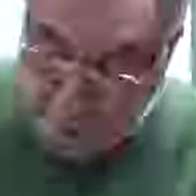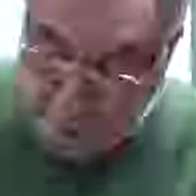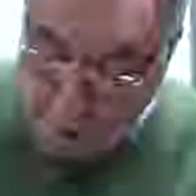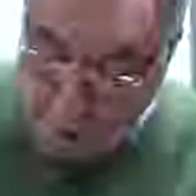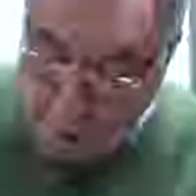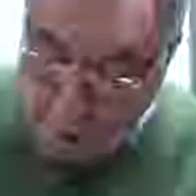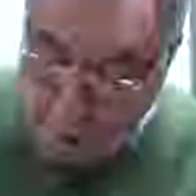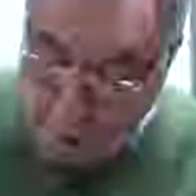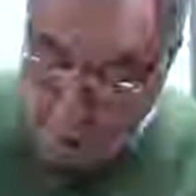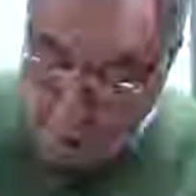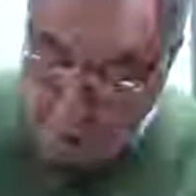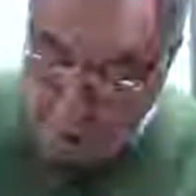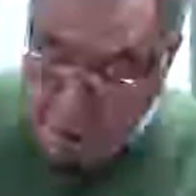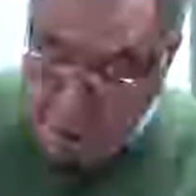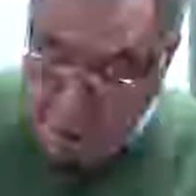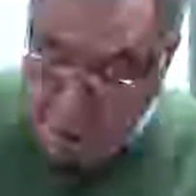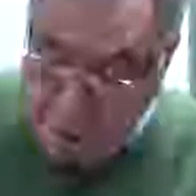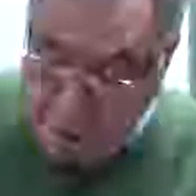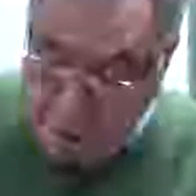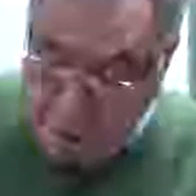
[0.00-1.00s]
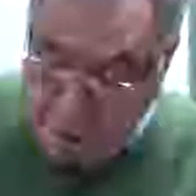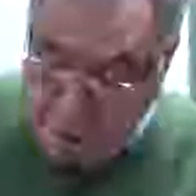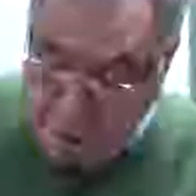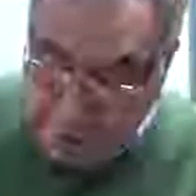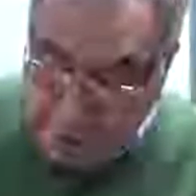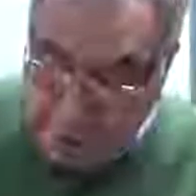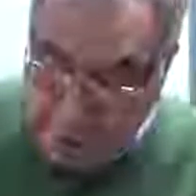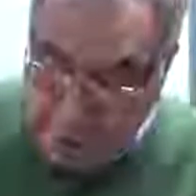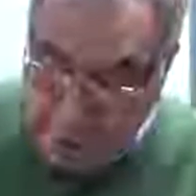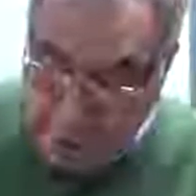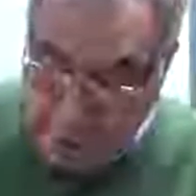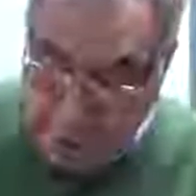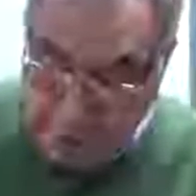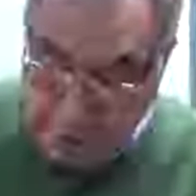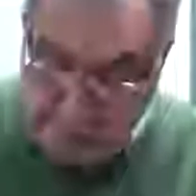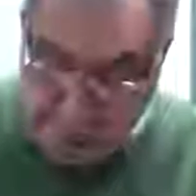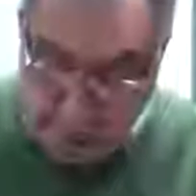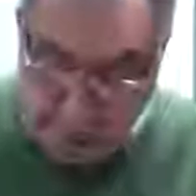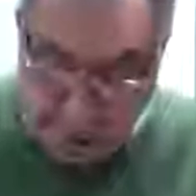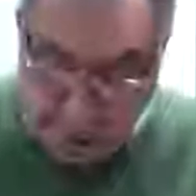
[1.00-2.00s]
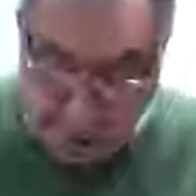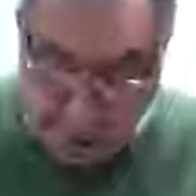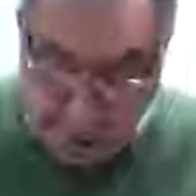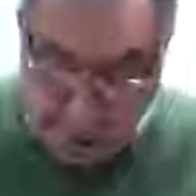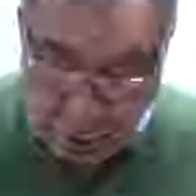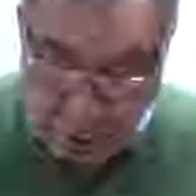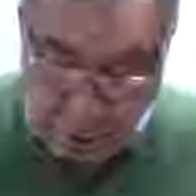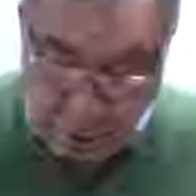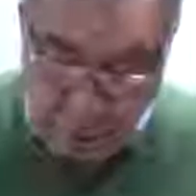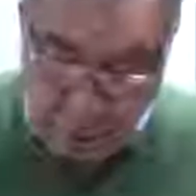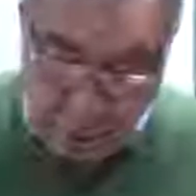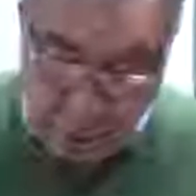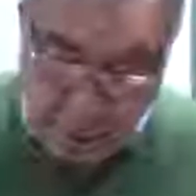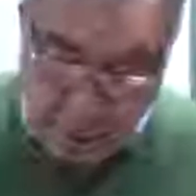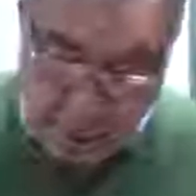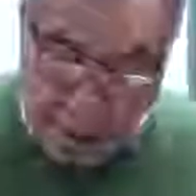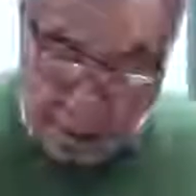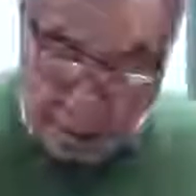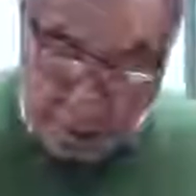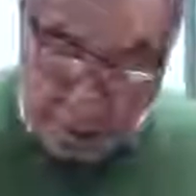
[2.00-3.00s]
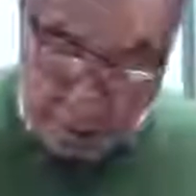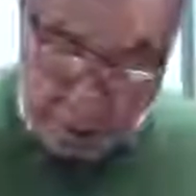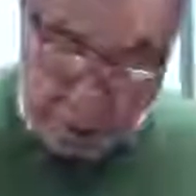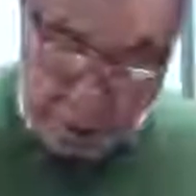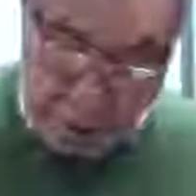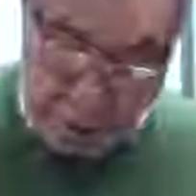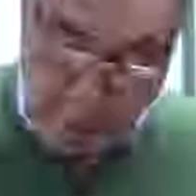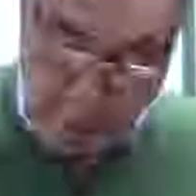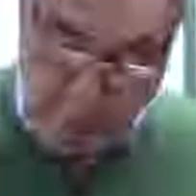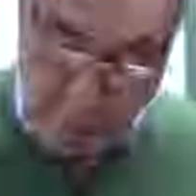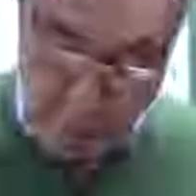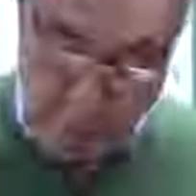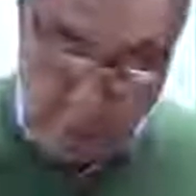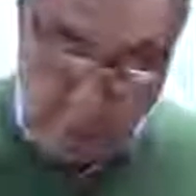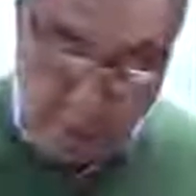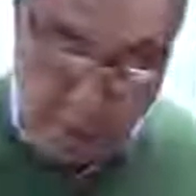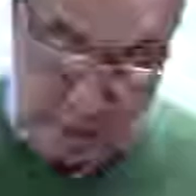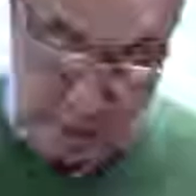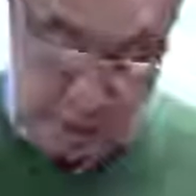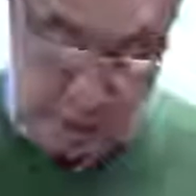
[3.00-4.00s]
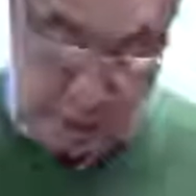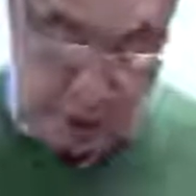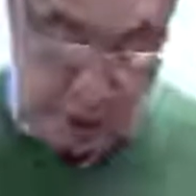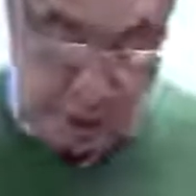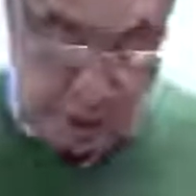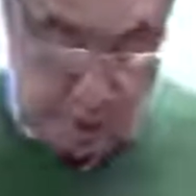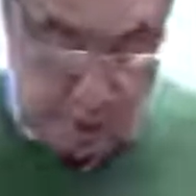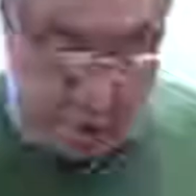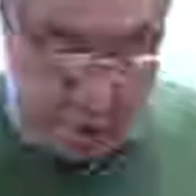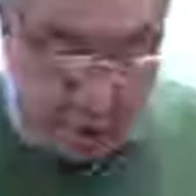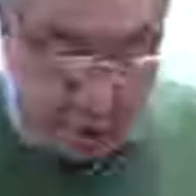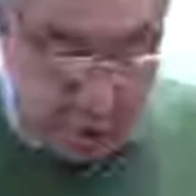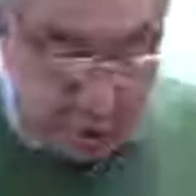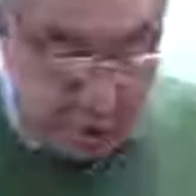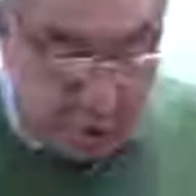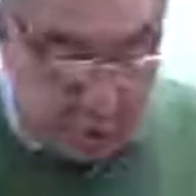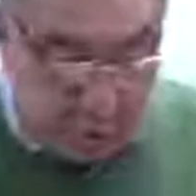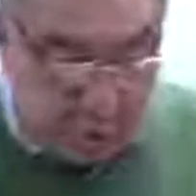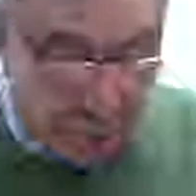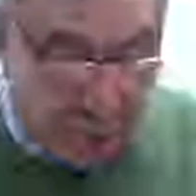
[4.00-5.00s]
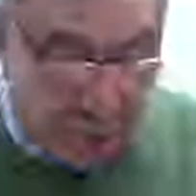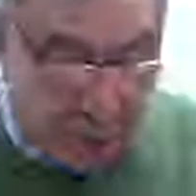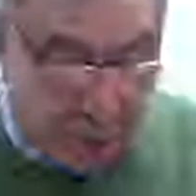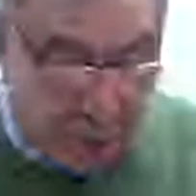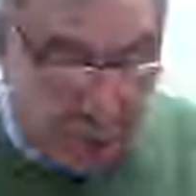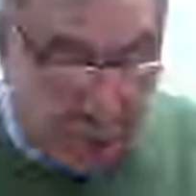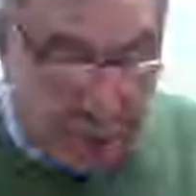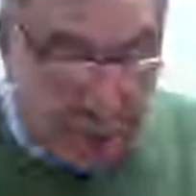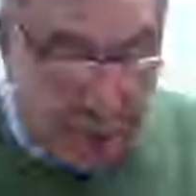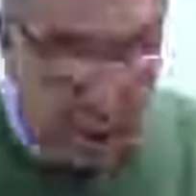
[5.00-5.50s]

On the other hand, the stark confrontation with the damage done by transgenerational trauma,